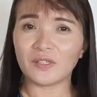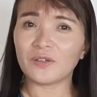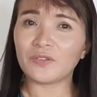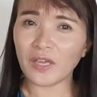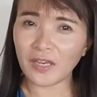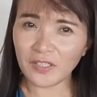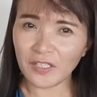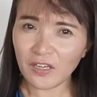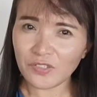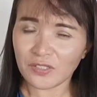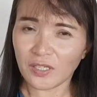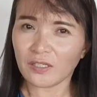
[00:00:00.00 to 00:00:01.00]
The idea of
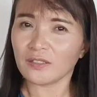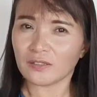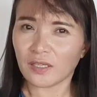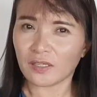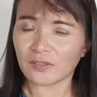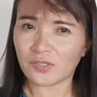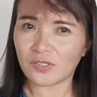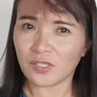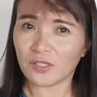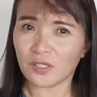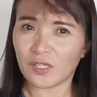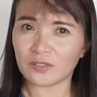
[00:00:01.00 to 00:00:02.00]
studying texts in
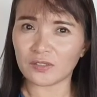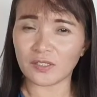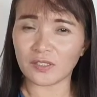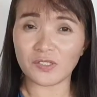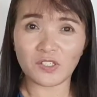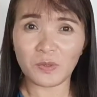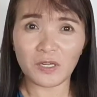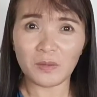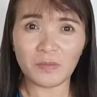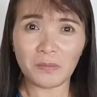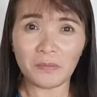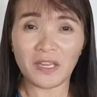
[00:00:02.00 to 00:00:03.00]
context has become
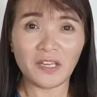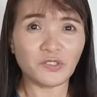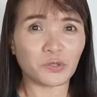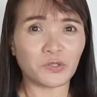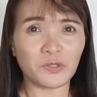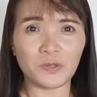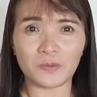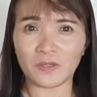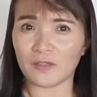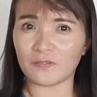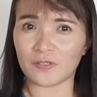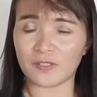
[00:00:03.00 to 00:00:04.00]
a major new
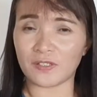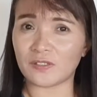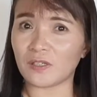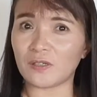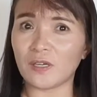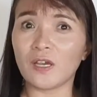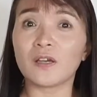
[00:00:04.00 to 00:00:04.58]
emphasis in